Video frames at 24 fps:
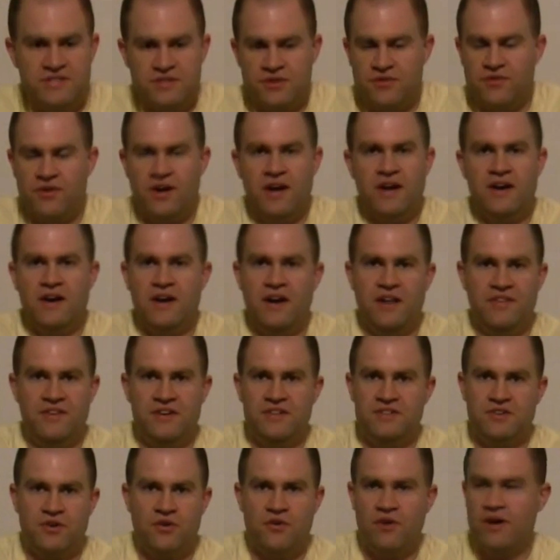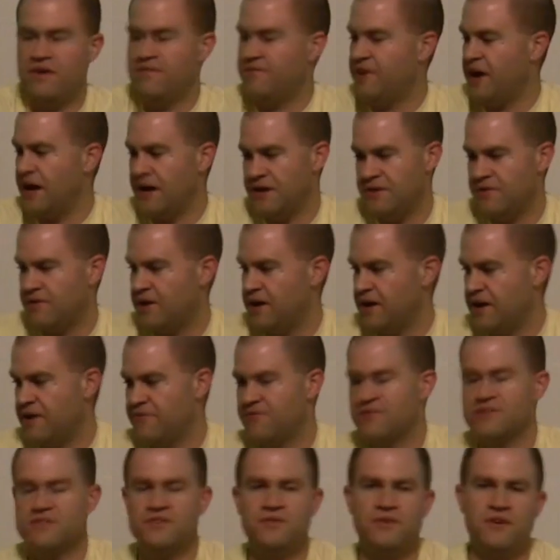it's a great gun. I think it's a great value right now
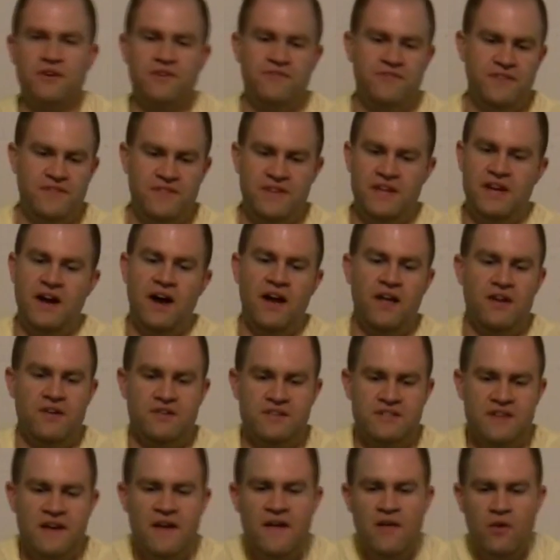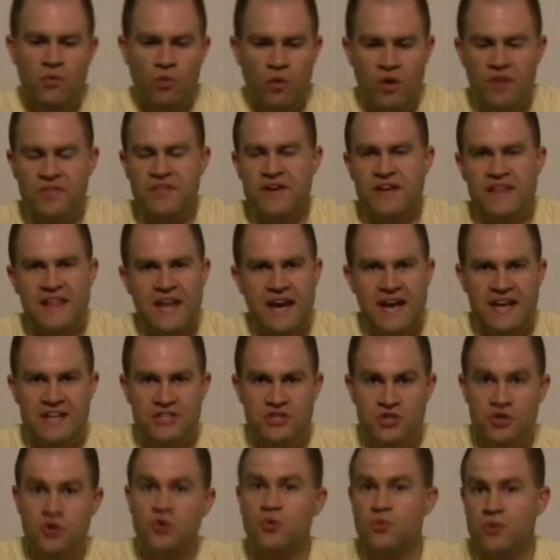for $250. One thing that I
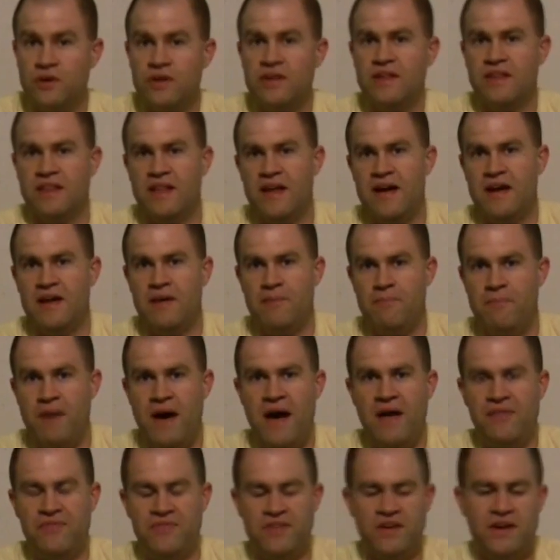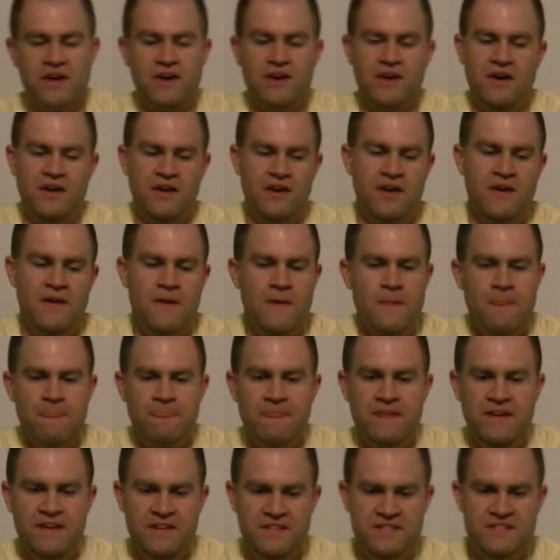do really like about the gun
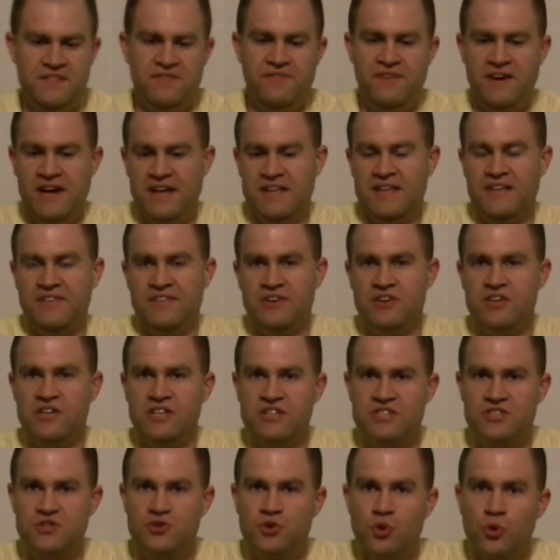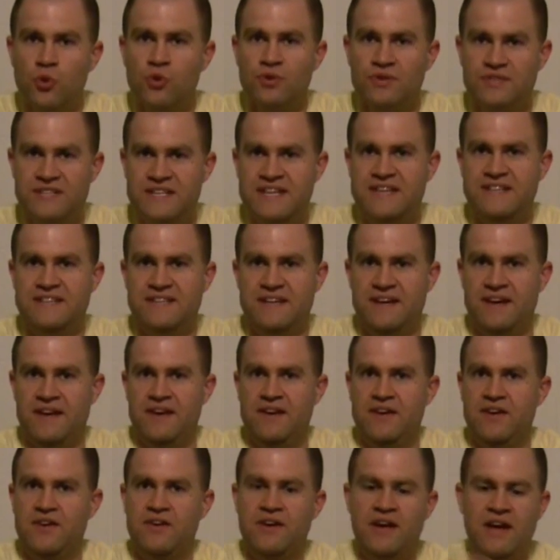is the fact that it's dual
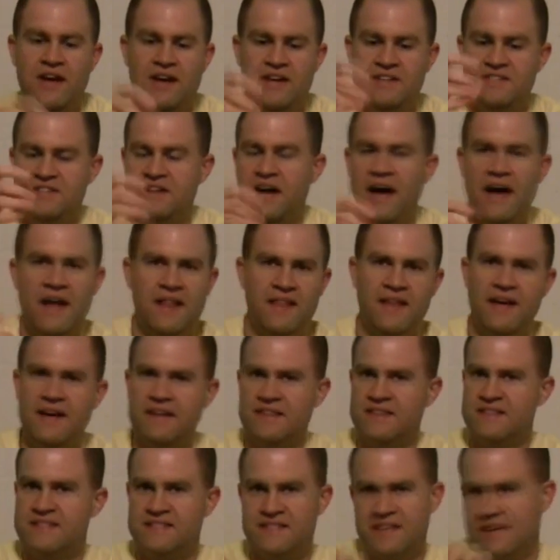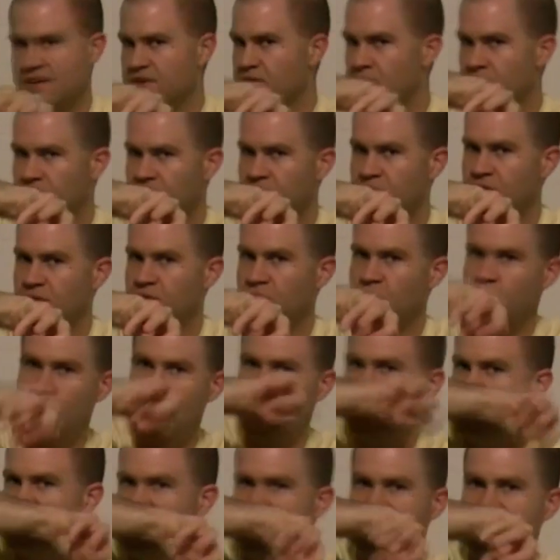detent. Okay, it's not like the single
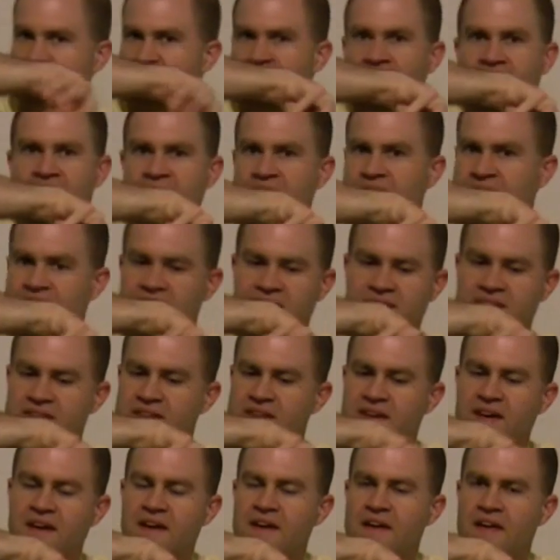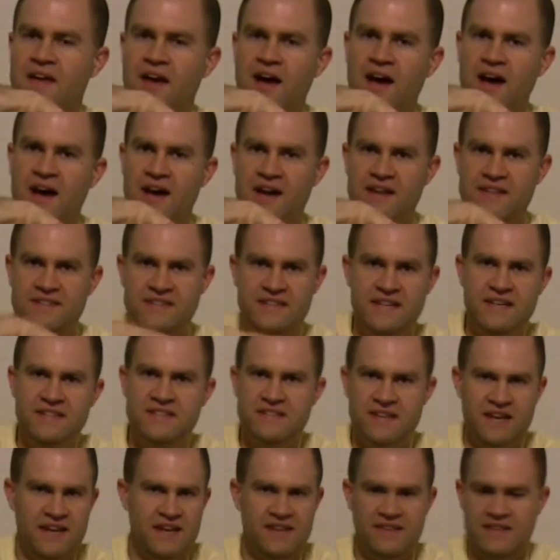one-sided
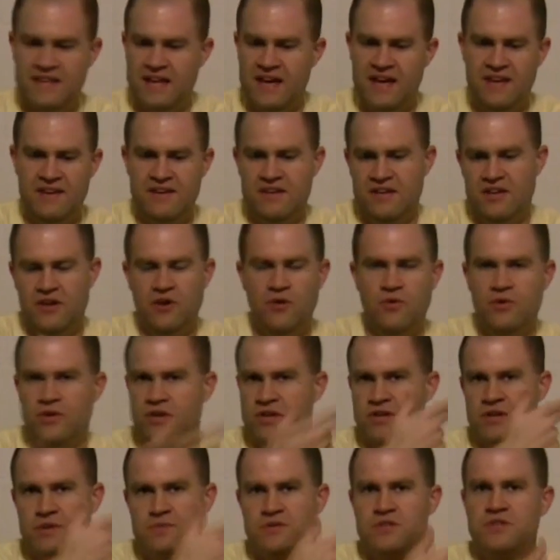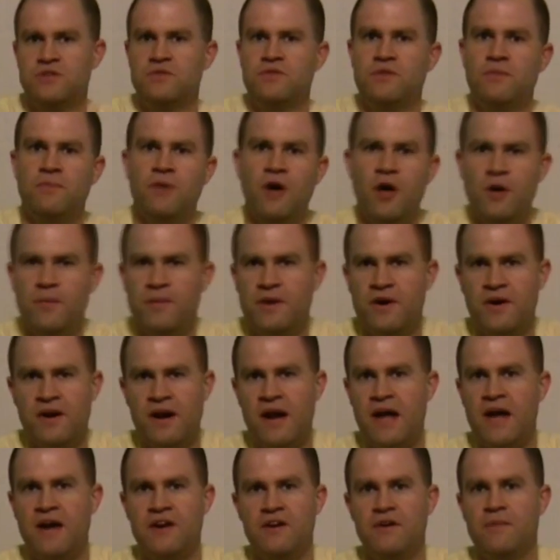detent that, you know, you end up shooting the ball
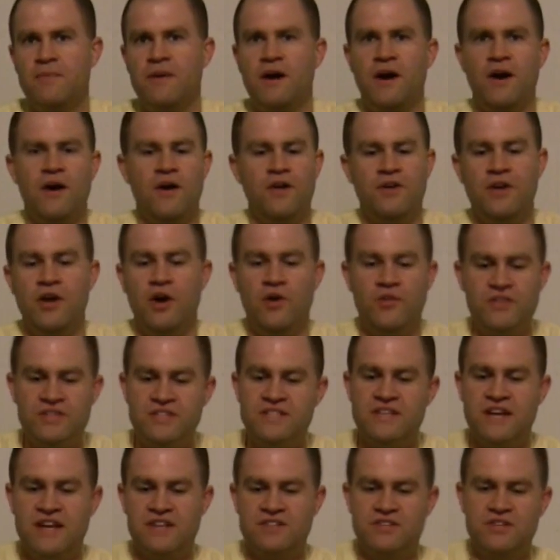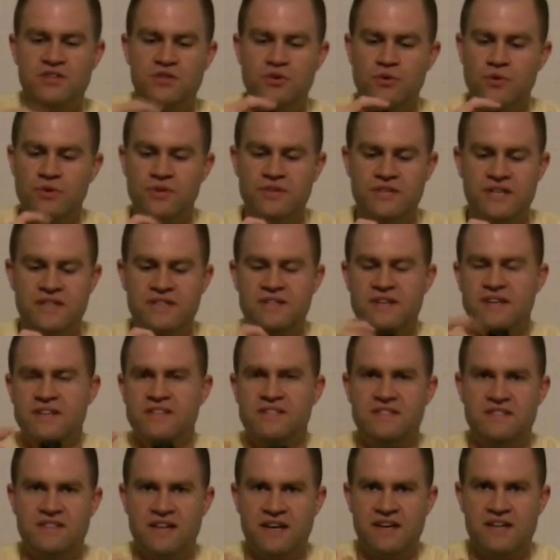bearing out of your barrel. No, this is actually dual
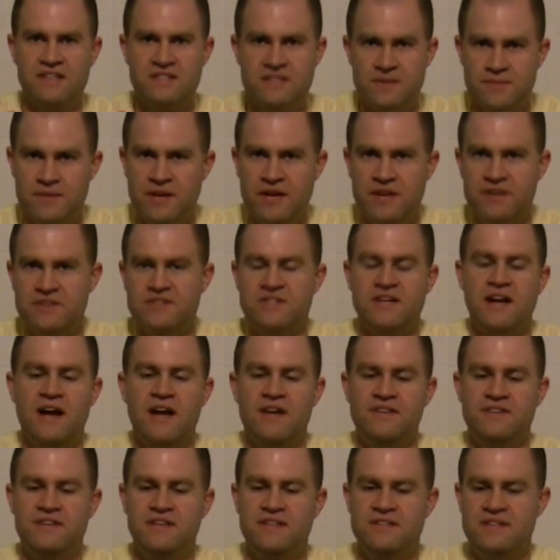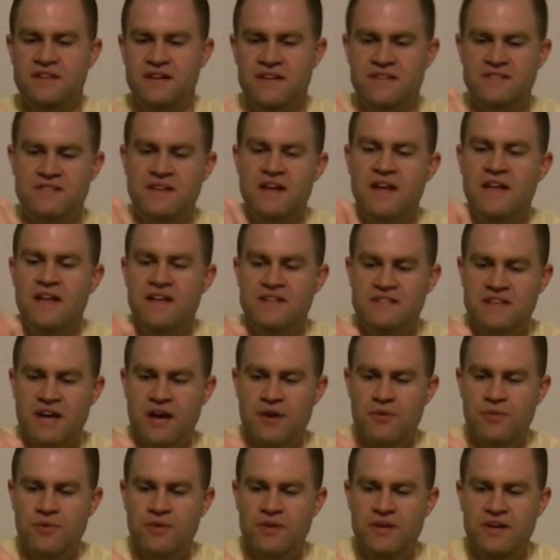detents. It's like Intimidator style detents. It's
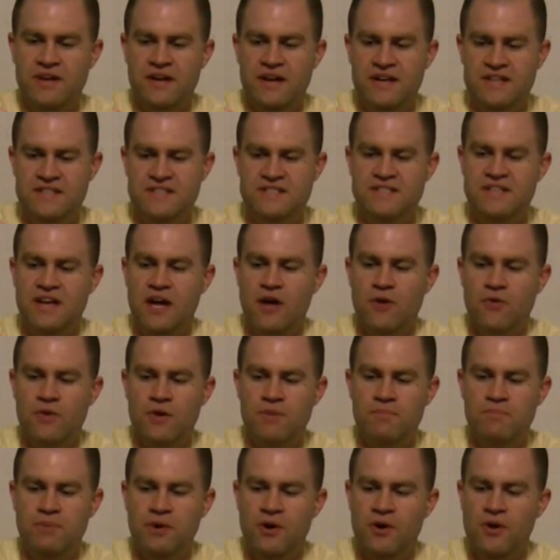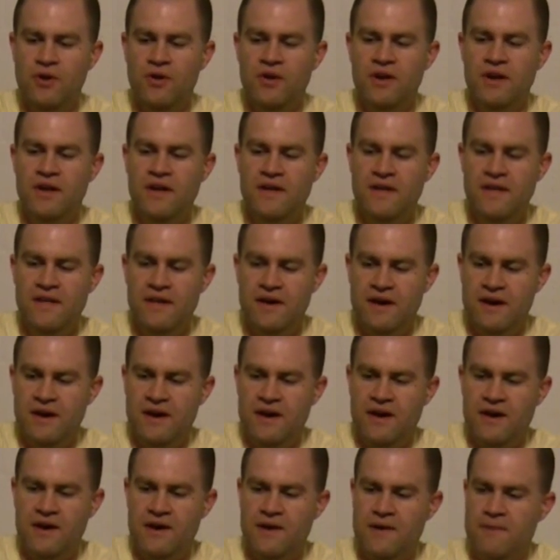got a really nice Delrin bolt,
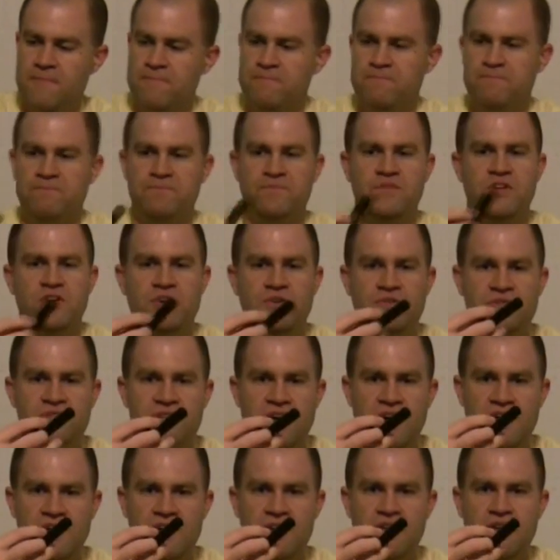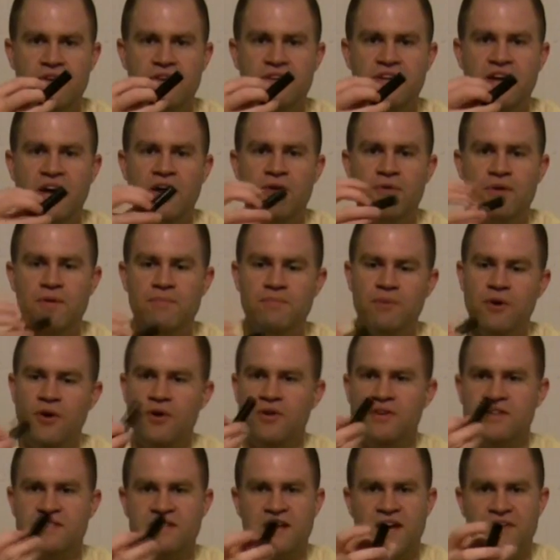you know, tiny little Delrin
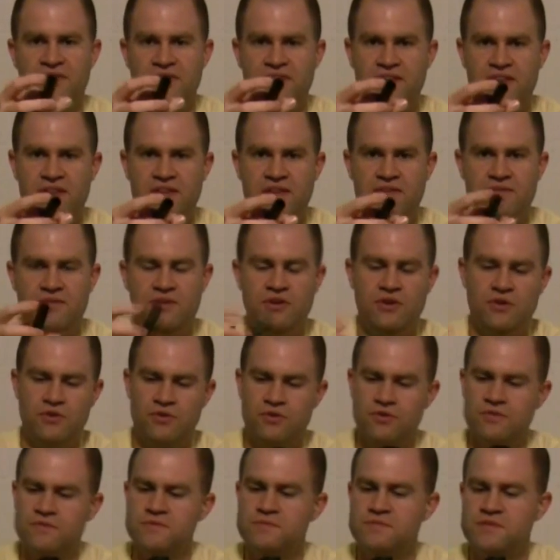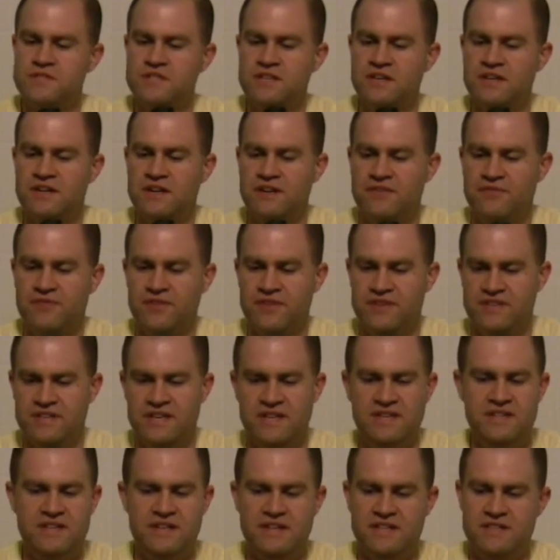bolt. It's got the, you know, Grooves Machine did it for the
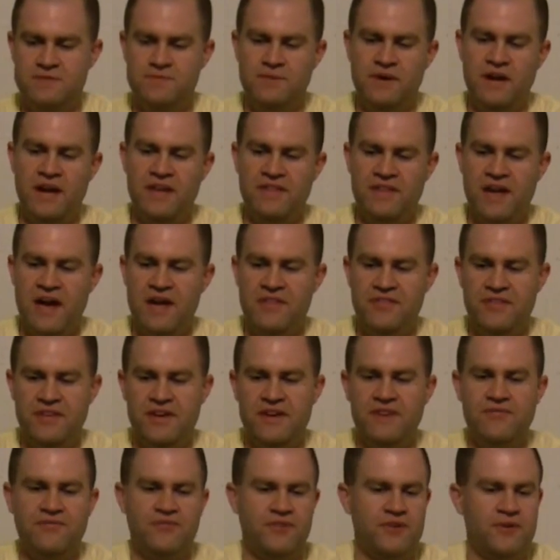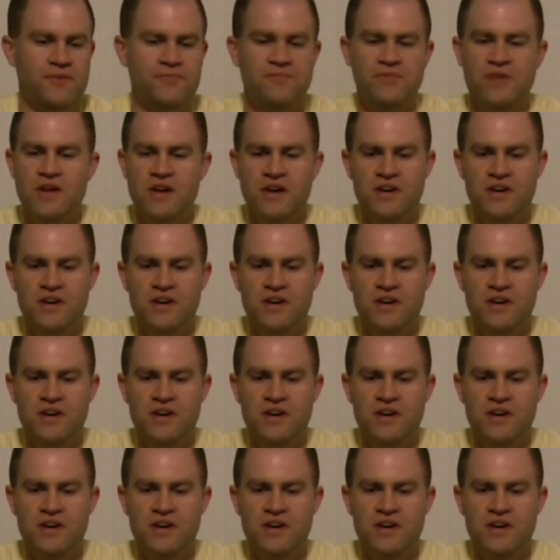detents. But I think for